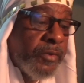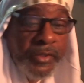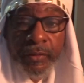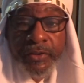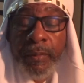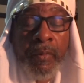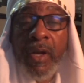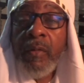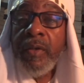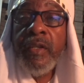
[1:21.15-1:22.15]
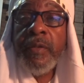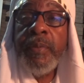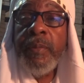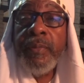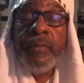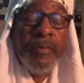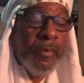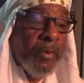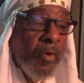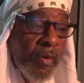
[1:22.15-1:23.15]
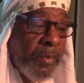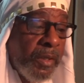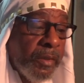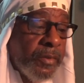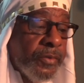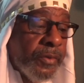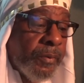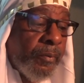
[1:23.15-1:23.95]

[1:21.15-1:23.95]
still sleeping around with other people, whoremongers,